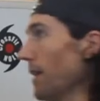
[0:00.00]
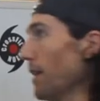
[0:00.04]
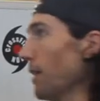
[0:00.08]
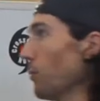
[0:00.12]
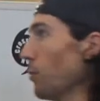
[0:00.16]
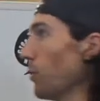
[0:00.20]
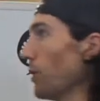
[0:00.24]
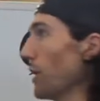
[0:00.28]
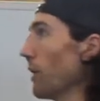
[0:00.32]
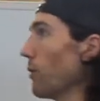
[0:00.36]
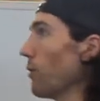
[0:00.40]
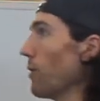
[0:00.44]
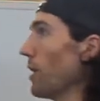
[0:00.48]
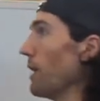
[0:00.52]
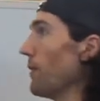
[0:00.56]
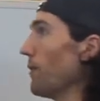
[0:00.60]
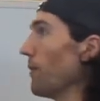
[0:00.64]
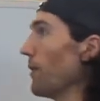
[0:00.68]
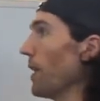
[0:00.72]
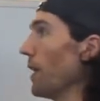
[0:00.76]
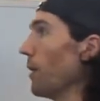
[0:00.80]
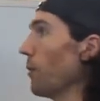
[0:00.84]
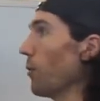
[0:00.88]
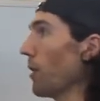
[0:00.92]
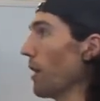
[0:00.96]
We'll get ready
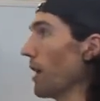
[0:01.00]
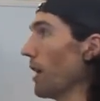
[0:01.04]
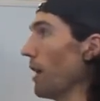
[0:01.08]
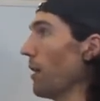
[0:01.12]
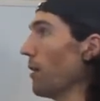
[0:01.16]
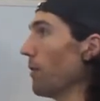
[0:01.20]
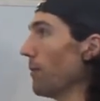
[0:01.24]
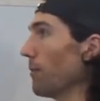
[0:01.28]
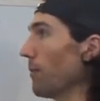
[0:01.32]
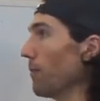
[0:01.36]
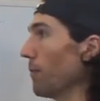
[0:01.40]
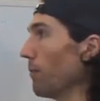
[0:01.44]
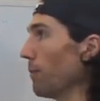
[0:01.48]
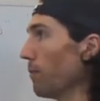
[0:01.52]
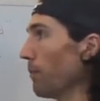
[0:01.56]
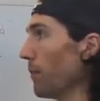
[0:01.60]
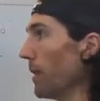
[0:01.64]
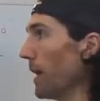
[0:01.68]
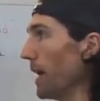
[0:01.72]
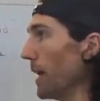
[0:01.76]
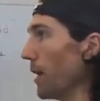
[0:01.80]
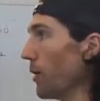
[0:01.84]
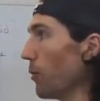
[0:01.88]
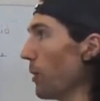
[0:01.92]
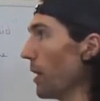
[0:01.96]
for that workout
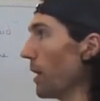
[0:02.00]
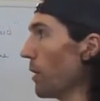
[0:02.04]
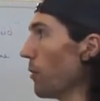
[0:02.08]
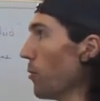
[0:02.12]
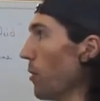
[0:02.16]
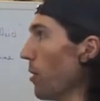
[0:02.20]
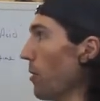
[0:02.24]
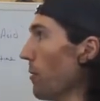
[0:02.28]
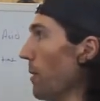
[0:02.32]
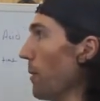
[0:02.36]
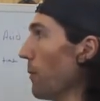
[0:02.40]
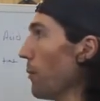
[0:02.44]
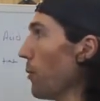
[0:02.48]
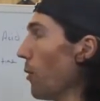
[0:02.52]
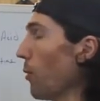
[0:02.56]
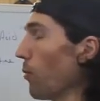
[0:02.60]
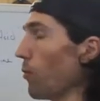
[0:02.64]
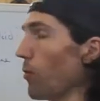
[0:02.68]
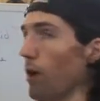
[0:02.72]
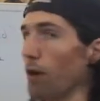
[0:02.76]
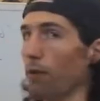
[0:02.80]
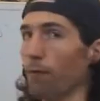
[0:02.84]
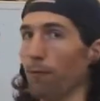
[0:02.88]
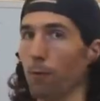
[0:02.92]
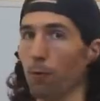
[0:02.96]
by a quick warm-up, we'll
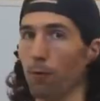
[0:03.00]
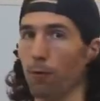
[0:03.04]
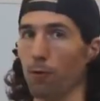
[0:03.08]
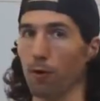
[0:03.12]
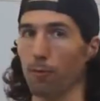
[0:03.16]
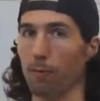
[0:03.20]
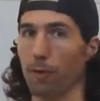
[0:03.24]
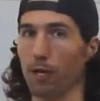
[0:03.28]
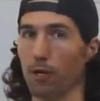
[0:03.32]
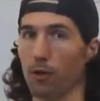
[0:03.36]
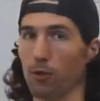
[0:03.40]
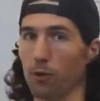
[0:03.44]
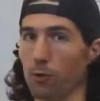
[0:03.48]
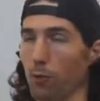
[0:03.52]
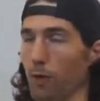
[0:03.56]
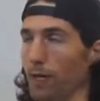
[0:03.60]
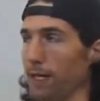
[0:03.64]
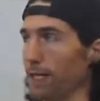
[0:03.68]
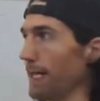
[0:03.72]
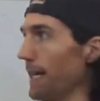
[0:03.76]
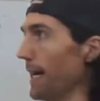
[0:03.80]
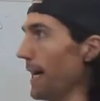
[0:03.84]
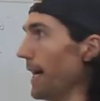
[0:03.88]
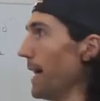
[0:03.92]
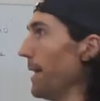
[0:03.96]
run 400 meters
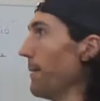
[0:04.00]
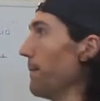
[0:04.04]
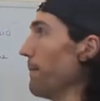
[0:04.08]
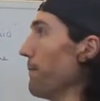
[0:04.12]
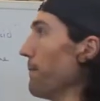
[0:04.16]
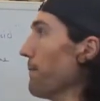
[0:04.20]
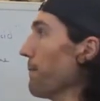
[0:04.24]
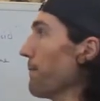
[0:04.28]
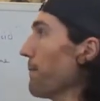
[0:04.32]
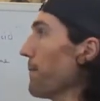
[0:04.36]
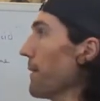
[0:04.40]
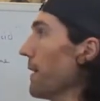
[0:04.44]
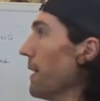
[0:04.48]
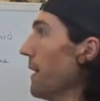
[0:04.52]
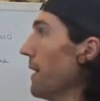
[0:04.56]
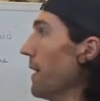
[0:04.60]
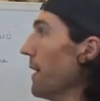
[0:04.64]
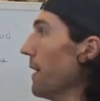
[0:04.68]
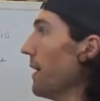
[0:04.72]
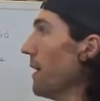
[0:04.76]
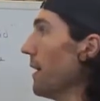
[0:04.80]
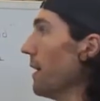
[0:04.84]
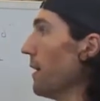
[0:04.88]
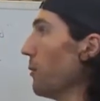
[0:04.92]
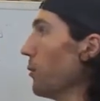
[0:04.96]
one time.
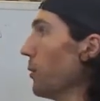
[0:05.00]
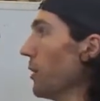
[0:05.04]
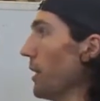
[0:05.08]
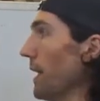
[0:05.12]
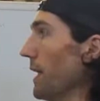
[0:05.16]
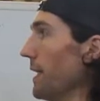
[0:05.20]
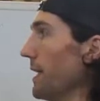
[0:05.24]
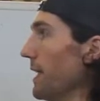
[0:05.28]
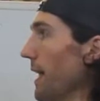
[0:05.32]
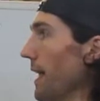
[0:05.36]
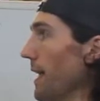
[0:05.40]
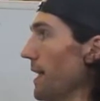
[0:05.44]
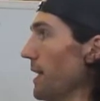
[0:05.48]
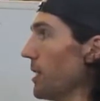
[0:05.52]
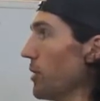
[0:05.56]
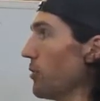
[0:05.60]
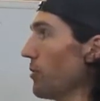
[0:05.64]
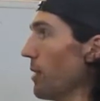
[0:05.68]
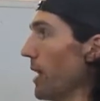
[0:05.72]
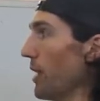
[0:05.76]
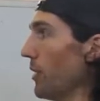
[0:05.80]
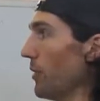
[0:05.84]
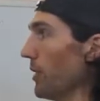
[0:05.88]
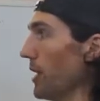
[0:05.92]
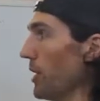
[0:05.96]
We'll hit 10
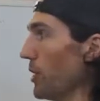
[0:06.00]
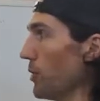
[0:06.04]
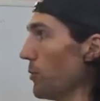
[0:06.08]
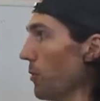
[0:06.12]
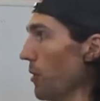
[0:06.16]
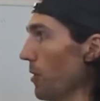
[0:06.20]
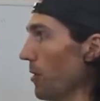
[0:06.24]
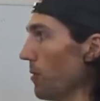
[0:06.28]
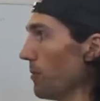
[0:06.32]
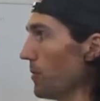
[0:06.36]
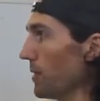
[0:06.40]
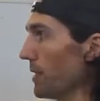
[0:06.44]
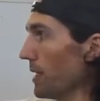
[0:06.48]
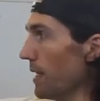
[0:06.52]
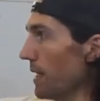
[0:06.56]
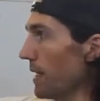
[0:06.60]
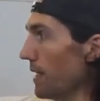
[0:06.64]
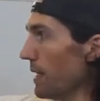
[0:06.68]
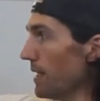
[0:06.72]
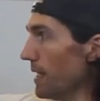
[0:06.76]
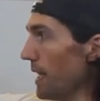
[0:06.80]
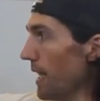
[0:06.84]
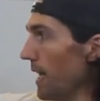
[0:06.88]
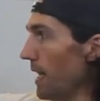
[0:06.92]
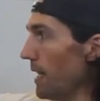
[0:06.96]
straddle inchworms,
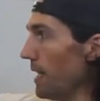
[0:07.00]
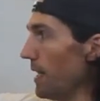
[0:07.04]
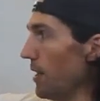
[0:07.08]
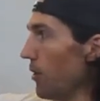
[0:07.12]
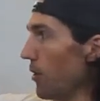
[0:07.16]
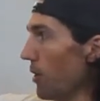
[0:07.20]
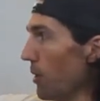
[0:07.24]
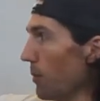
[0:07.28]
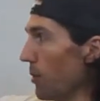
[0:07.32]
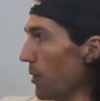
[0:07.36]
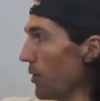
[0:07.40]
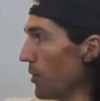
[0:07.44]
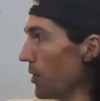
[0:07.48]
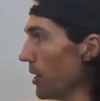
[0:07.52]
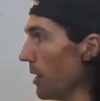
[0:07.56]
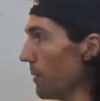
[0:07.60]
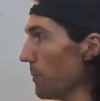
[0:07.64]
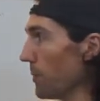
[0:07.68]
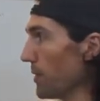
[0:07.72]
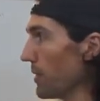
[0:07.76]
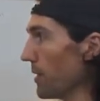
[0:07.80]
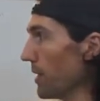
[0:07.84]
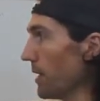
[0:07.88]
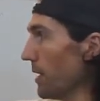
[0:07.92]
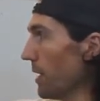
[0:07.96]
10 yoga
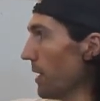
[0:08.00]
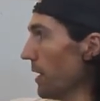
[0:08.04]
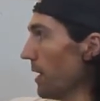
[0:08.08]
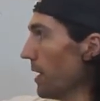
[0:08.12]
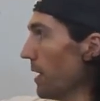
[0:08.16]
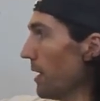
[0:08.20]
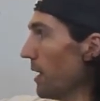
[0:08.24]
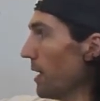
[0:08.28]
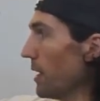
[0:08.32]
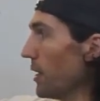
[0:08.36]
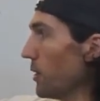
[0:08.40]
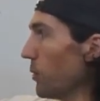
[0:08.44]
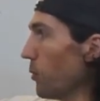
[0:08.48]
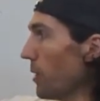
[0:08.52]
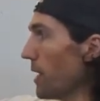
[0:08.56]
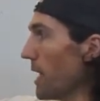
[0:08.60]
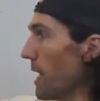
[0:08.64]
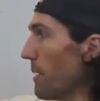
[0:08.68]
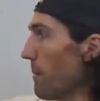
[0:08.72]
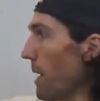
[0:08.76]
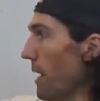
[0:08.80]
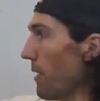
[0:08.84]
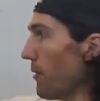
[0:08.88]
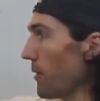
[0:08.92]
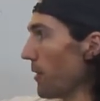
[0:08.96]
push-ups,
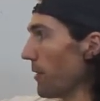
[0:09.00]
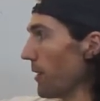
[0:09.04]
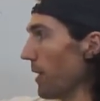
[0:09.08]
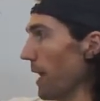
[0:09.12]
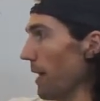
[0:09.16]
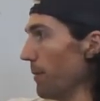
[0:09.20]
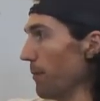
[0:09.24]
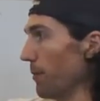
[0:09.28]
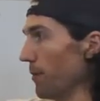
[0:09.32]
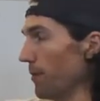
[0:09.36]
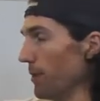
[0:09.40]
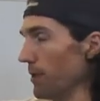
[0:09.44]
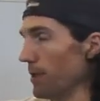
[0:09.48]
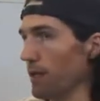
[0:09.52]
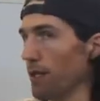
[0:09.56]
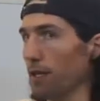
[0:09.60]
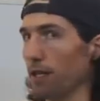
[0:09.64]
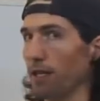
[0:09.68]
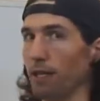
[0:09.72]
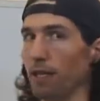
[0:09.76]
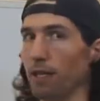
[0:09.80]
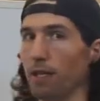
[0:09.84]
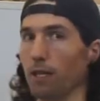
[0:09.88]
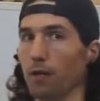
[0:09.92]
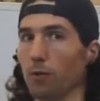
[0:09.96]
20 mountain climbers.
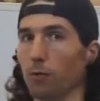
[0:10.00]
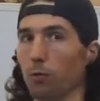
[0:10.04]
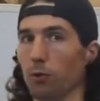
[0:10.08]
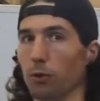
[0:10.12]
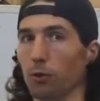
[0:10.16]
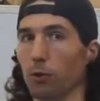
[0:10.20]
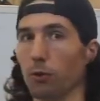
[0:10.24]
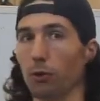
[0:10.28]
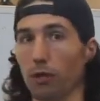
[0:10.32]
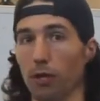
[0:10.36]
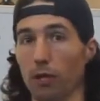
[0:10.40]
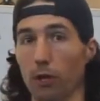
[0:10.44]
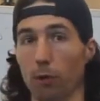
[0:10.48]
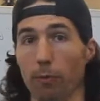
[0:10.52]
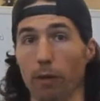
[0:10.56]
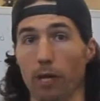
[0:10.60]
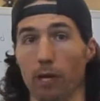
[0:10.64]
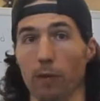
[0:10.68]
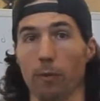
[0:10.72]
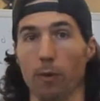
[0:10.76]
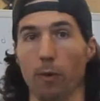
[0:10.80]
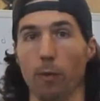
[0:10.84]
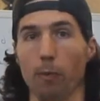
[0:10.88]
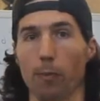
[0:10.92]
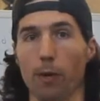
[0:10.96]
We'll do a little bit
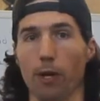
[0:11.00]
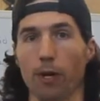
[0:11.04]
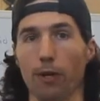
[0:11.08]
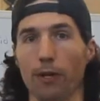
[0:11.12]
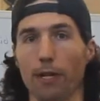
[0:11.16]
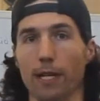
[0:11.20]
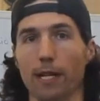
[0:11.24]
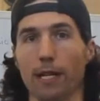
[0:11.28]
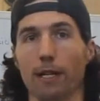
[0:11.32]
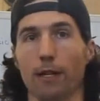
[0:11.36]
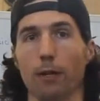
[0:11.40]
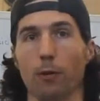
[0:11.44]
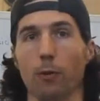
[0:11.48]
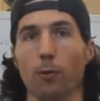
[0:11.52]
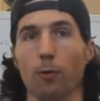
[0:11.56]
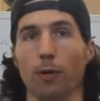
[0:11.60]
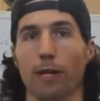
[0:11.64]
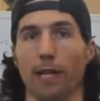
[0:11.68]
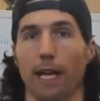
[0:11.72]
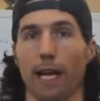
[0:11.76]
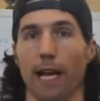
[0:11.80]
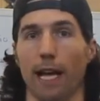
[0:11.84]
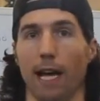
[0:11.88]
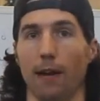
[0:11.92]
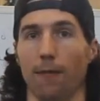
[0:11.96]
of mobility
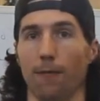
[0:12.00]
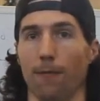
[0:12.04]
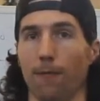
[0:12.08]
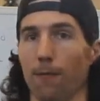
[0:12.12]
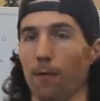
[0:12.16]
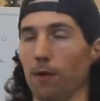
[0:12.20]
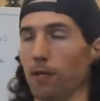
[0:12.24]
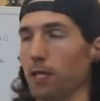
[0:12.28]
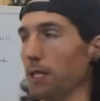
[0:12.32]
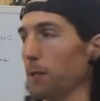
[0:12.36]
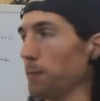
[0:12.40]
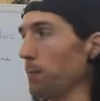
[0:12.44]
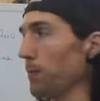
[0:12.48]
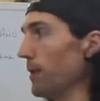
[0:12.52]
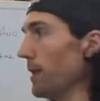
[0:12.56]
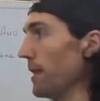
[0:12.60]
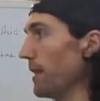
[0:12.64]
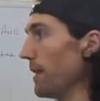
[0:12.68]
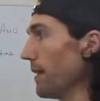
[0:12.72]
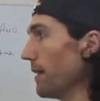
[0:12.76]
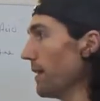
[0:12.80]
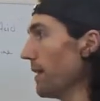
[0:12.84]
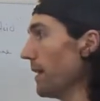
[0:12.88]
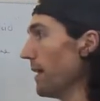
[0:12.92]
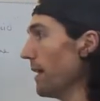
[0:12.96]
with a half front
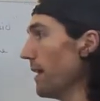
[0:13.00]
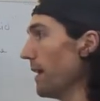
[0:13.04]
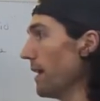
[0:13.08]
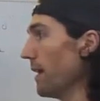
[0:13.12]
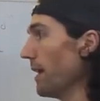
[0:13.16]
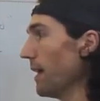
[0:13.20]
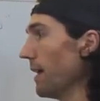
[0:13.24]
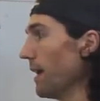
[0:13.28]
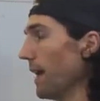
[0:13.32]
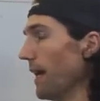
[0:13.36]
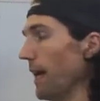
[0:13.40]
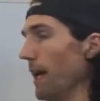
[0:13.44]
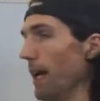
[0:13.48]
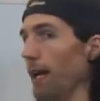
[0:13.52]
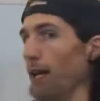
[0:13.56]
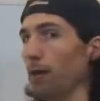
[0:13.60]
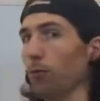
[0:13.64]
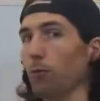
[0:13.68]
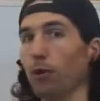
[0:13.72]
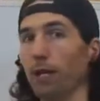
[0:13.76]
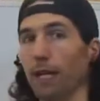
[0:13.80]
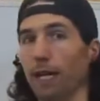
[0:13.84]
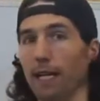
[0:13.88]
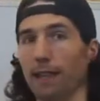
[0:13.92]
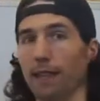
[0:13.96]
split, and
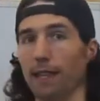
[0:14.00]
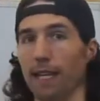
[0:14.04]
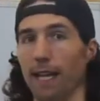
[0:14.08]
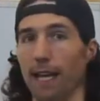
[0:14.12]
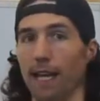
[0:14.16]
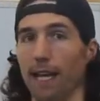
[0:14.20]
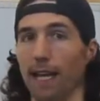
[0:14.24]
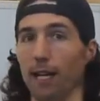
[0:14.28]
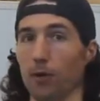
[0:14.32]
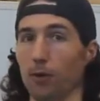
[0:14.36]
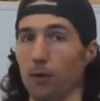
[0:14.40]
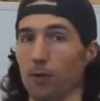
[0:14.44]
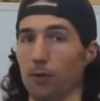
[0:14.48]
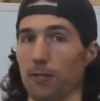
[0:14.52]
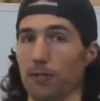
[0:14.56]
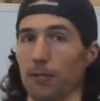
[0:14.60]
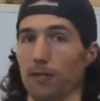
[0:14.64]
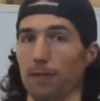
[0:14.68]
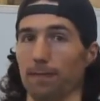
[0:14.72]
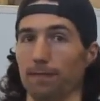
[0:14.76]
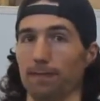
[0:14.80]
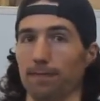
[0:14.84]
we'll hit the ankles.